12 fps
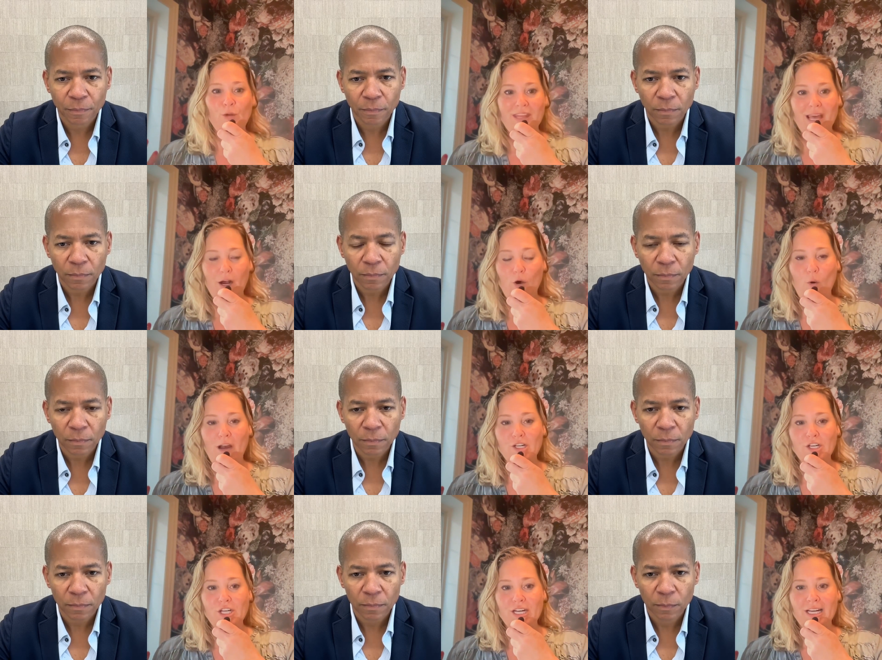Speaker 1: with that
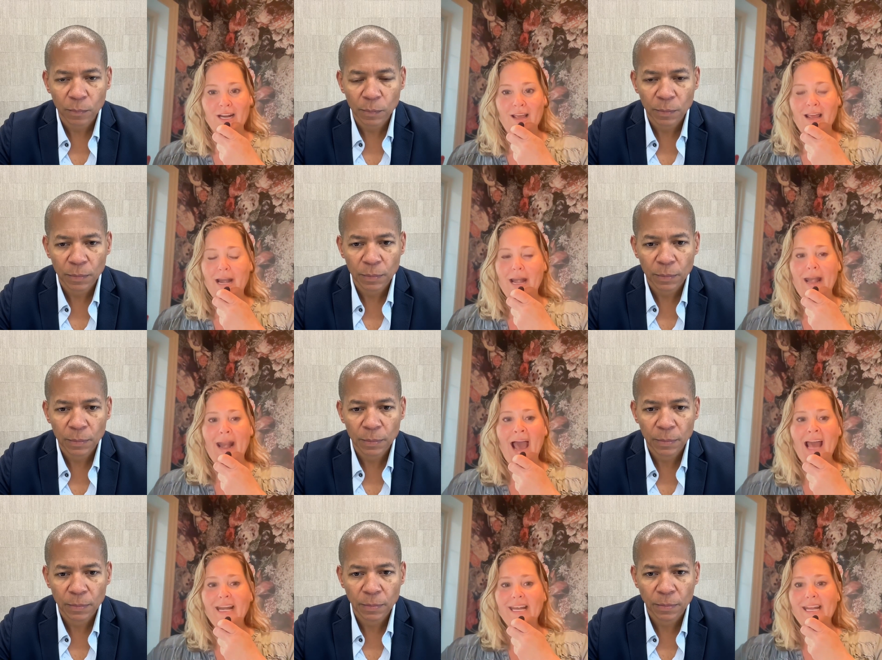question,
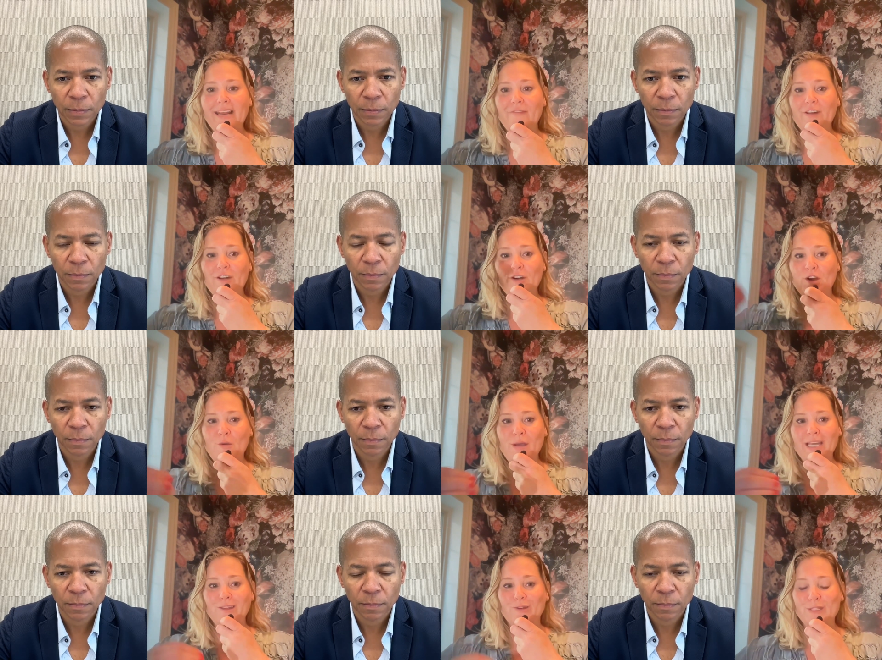not even
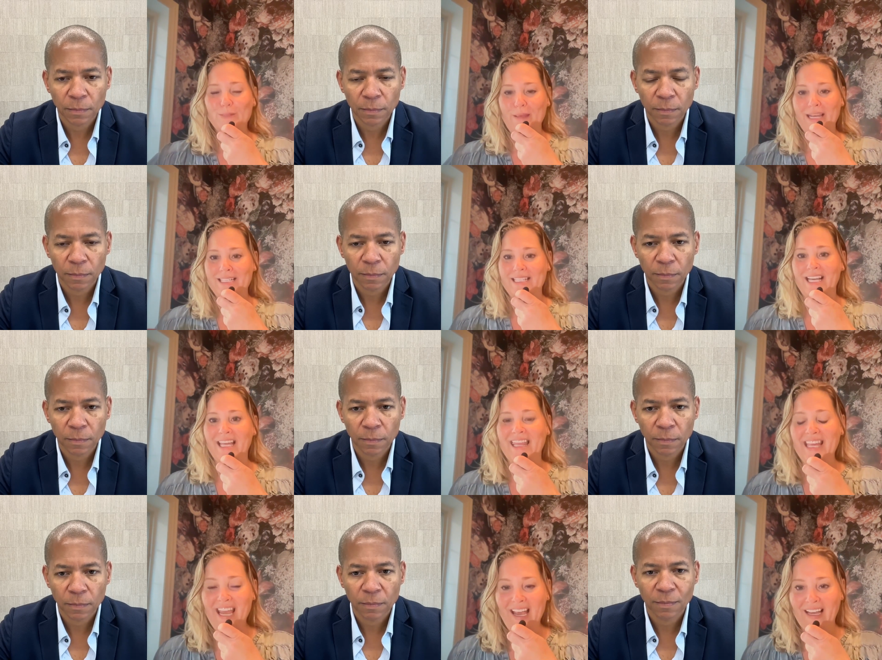knowing those basic
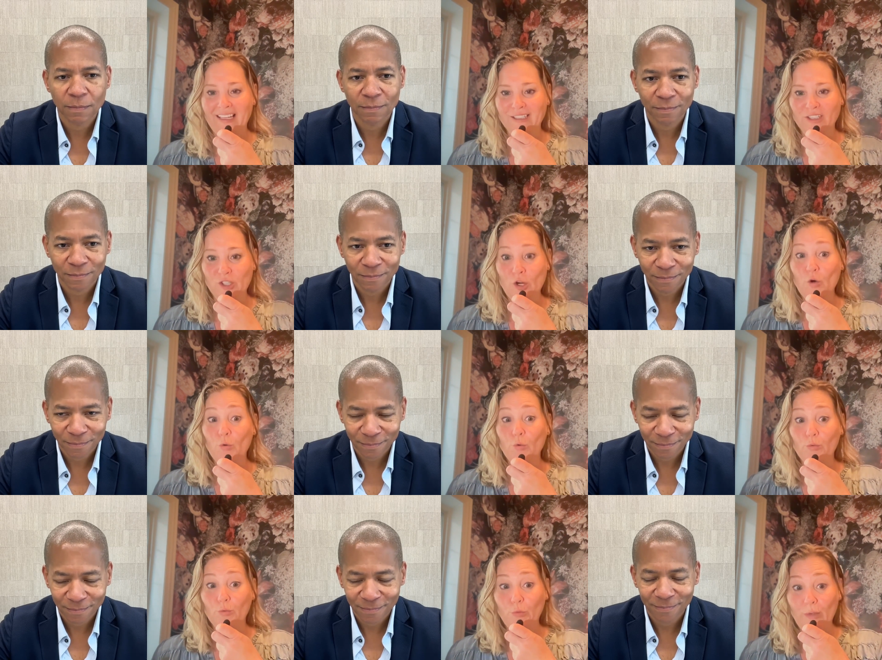things
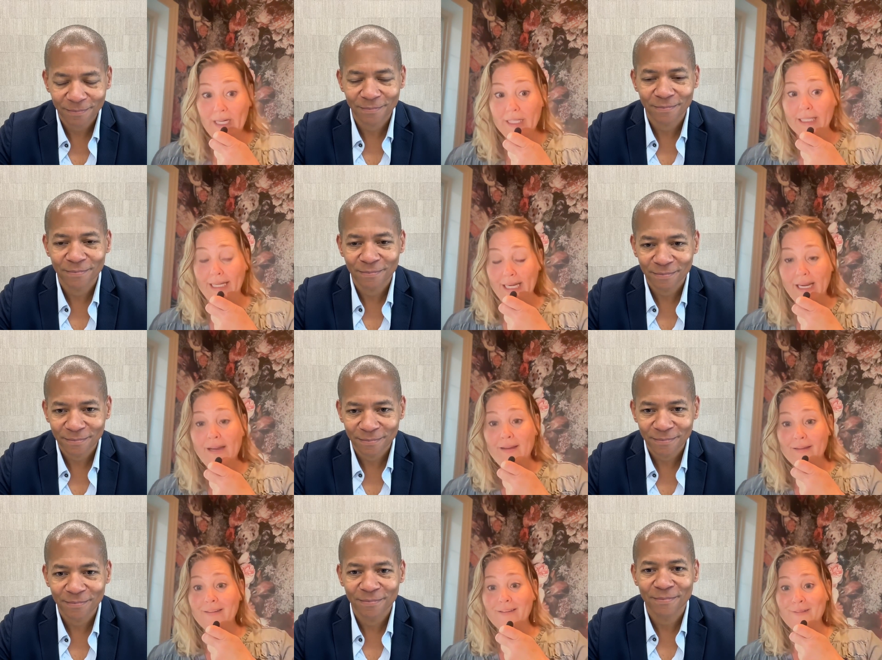really,
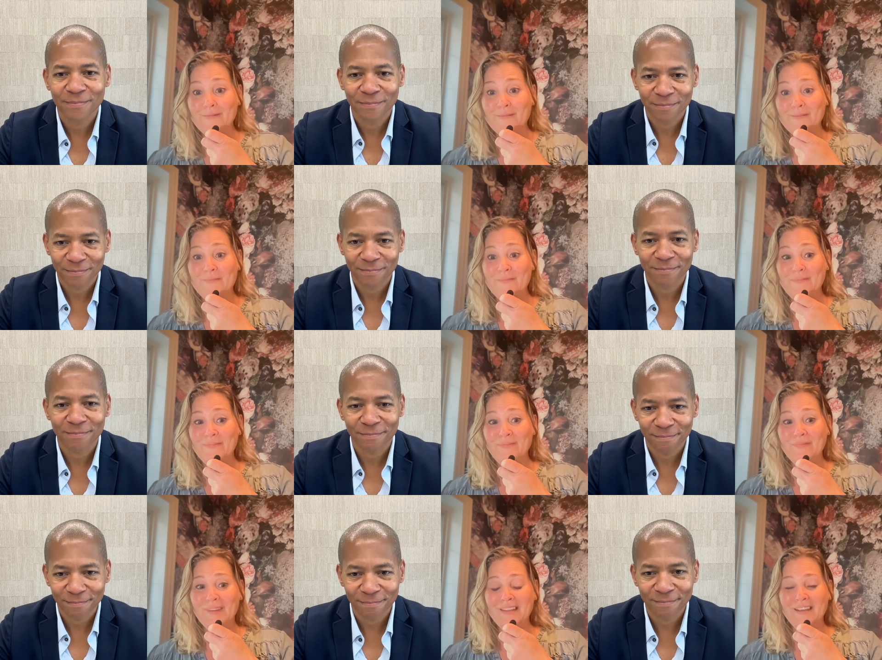
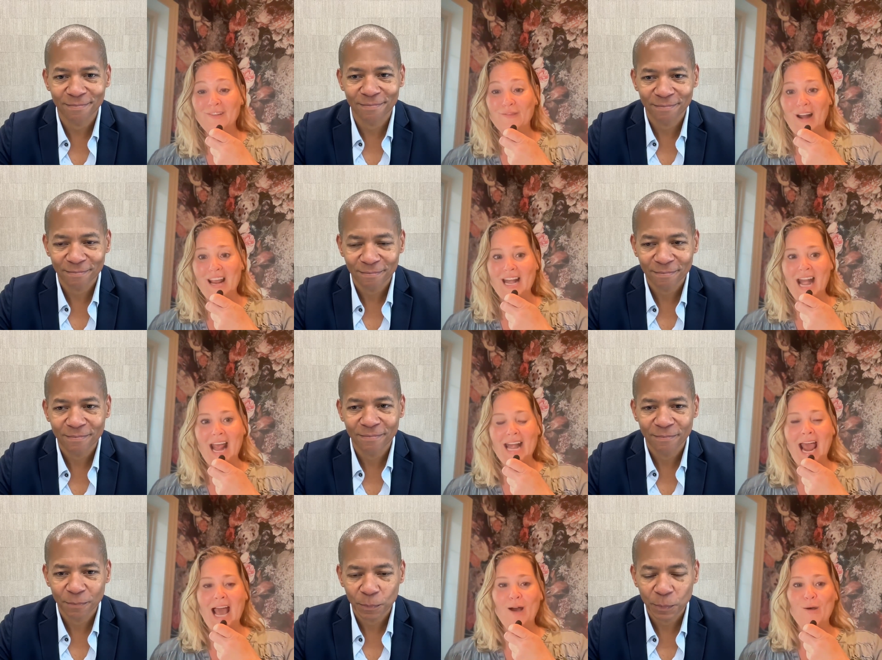mm-hmm. right?
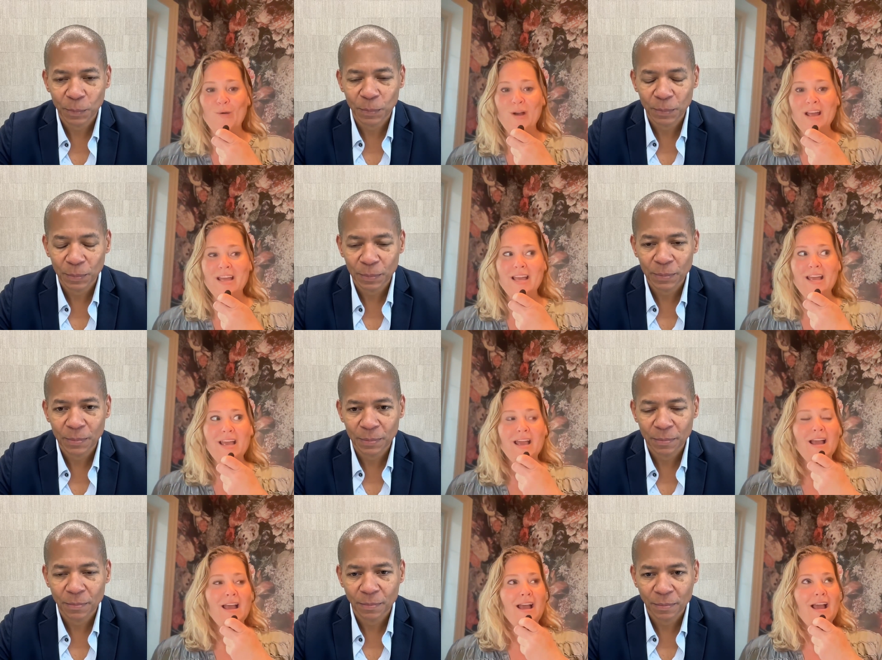And how
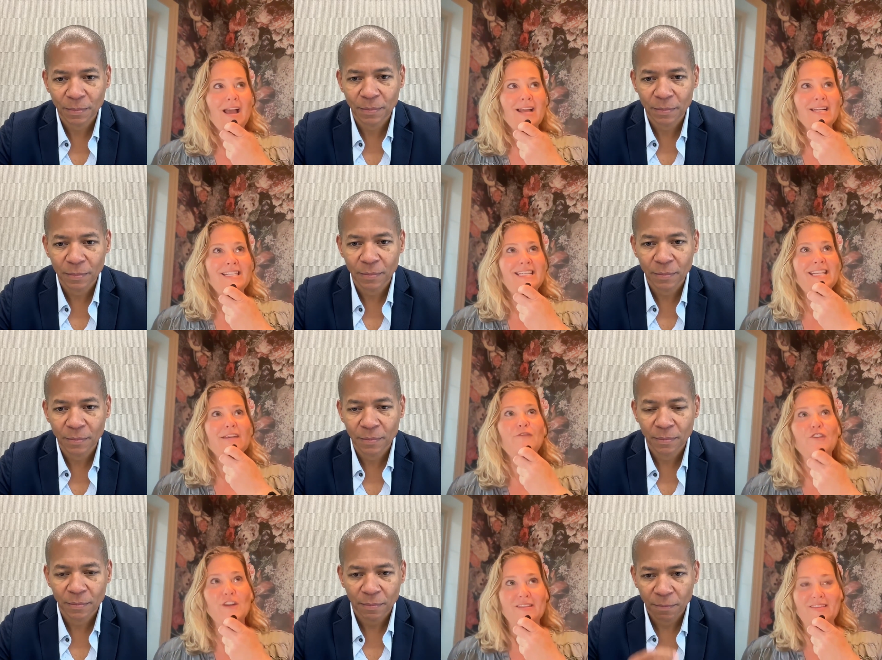
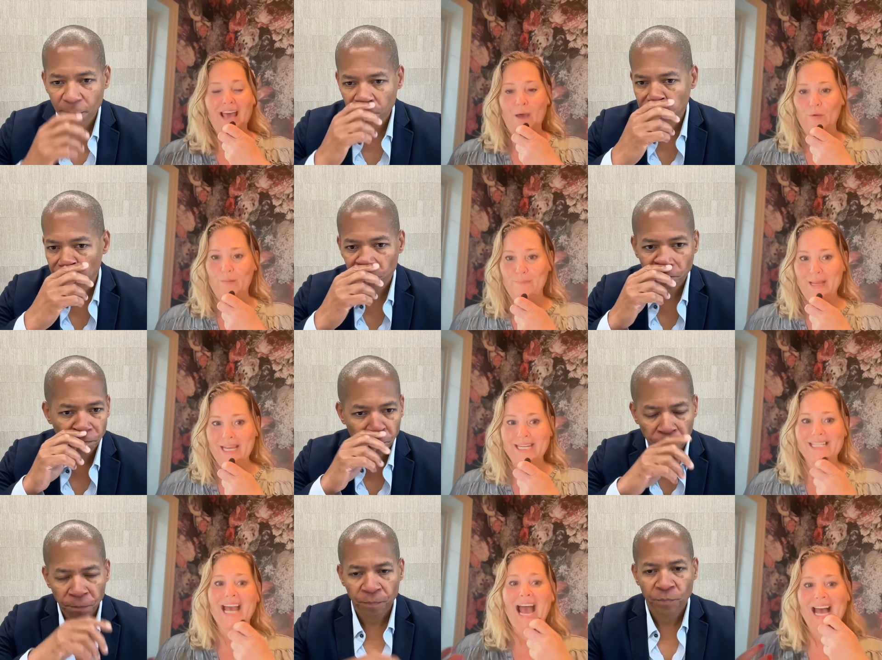different that would
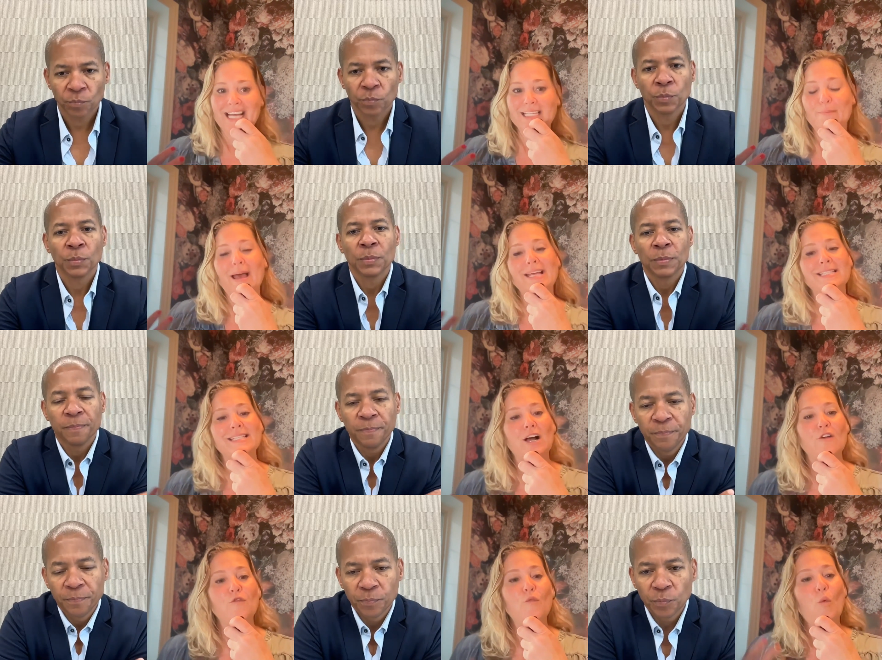be to ask
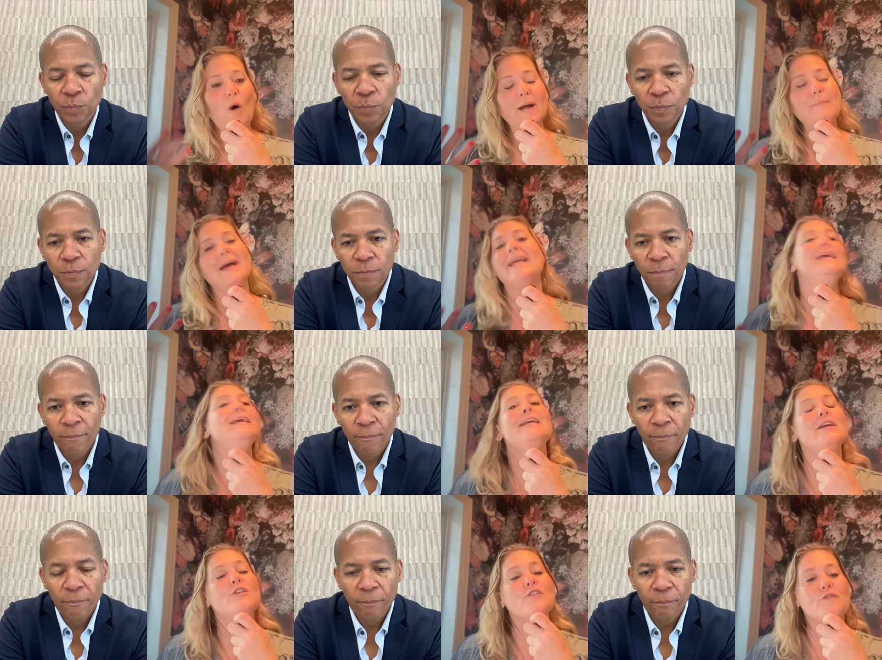myself, what am I
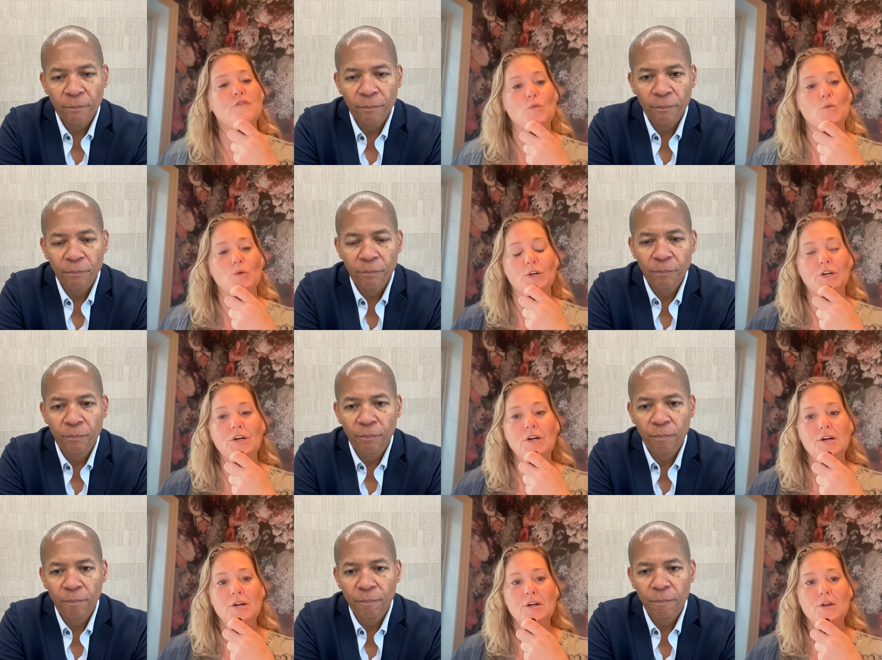here
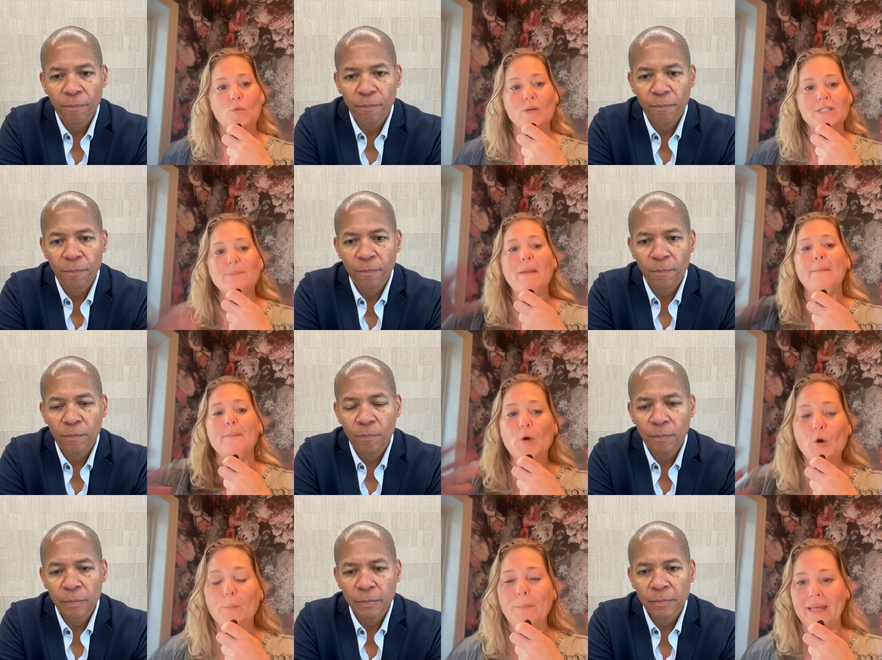for? What's my
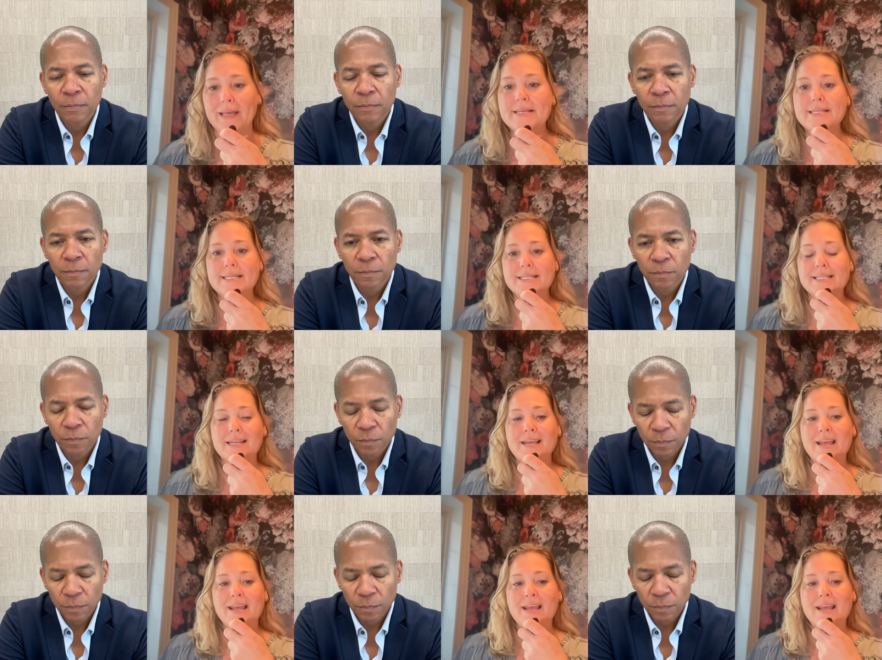purpose?